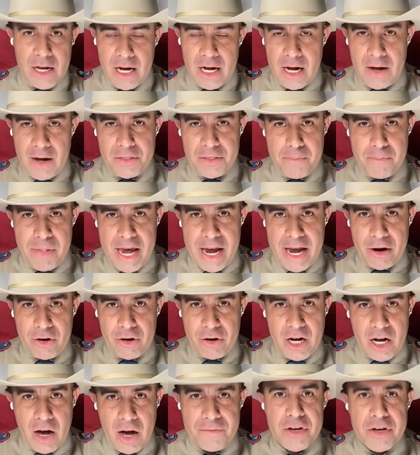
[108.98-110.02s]
uh, the mayor
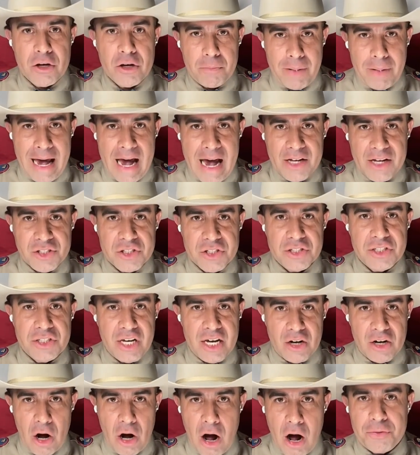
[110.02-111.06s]
of Eagle Pass
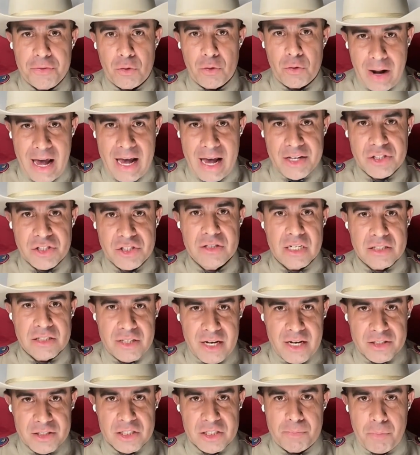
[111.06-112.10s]
did authorize the
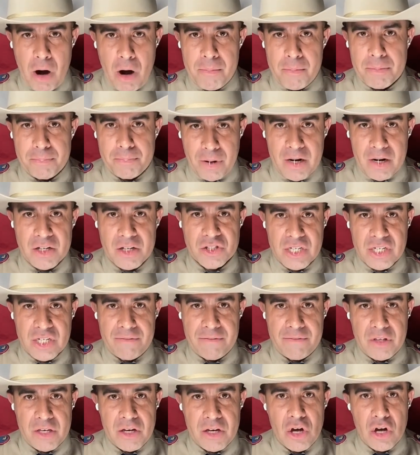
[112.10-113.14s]
Texas Department of Public
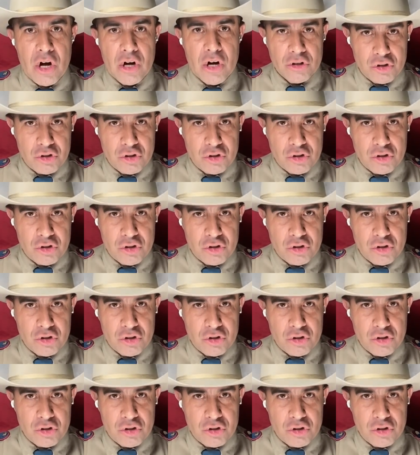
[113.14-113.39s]
Safety